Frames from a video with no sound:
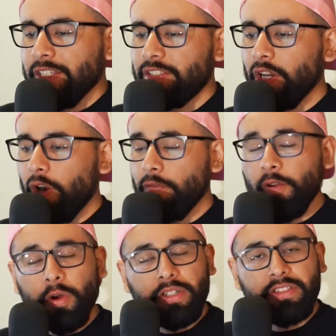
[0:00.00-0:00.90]
So,
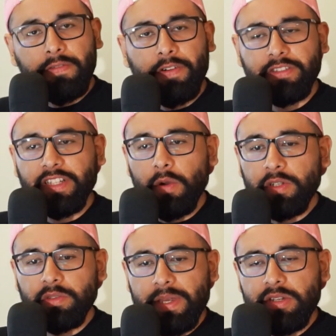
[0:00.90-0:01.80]
of course, the first thing I
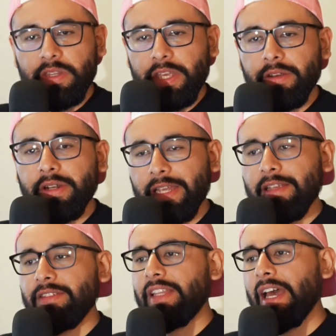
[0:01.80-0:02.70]
want to mention here
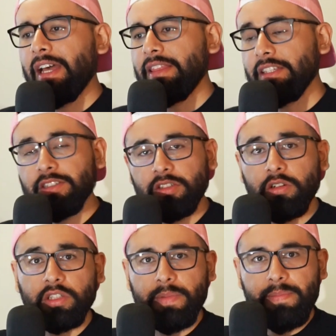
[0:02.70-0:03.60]
is that this is
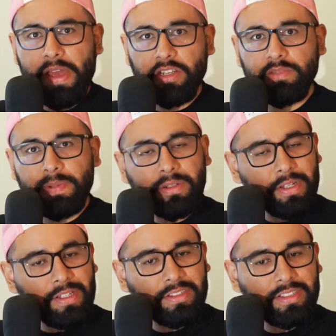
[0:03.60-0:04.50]
going to be my
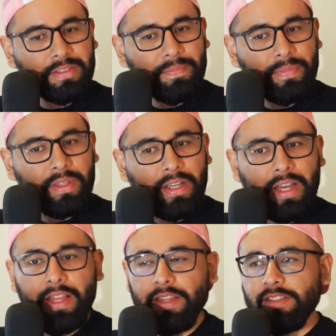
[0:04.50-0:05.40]
experience.
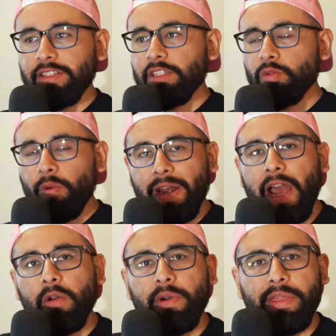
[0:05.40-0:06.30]
This is what
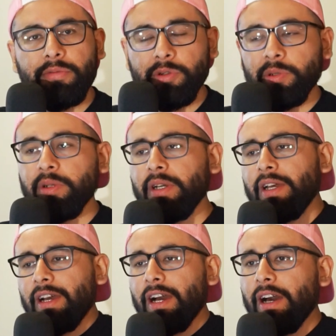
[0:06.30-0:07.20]
I went through.
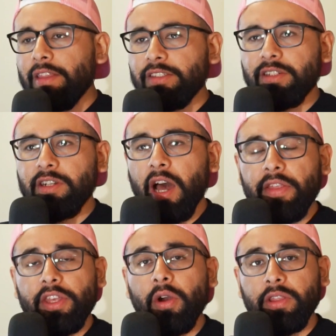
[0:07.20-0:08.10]
Uh, these are
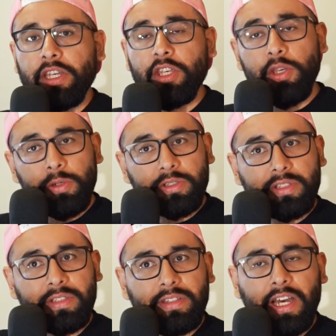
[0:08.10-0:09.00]
not the only
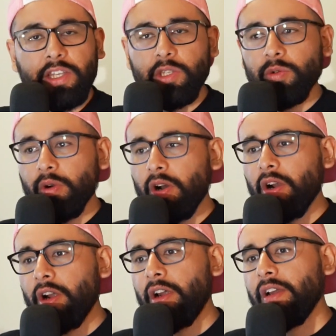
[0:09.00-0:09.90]
cues that you
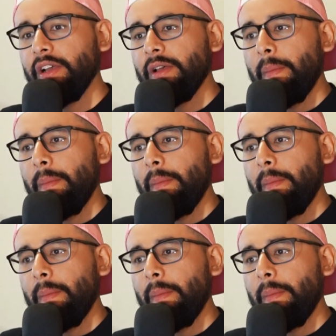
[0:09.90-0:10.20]
are